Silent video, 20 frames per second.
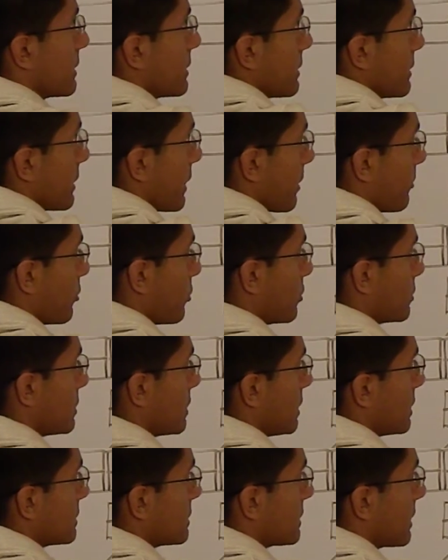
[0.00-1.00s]
9
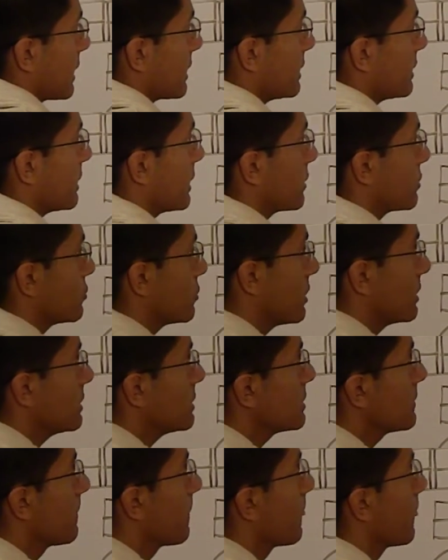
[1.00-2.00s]
protons, 9
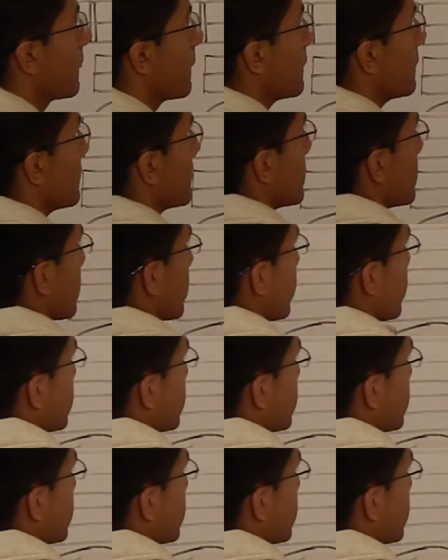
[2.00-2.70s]
electrons. It